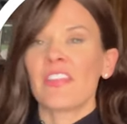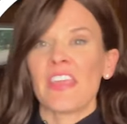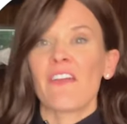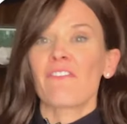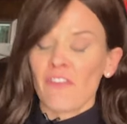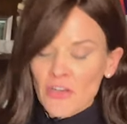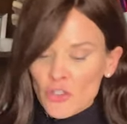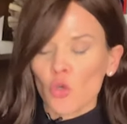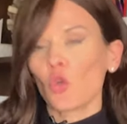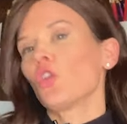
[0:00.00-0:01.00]
the
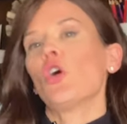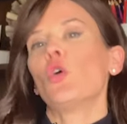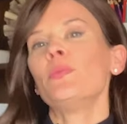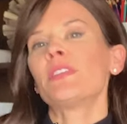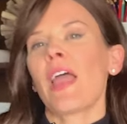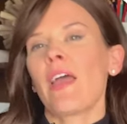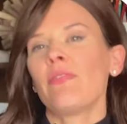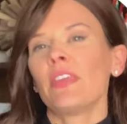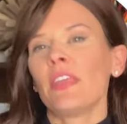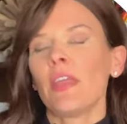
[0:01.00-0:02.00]
frontal lobes
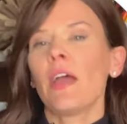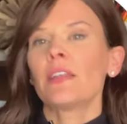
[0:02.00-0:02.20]
and the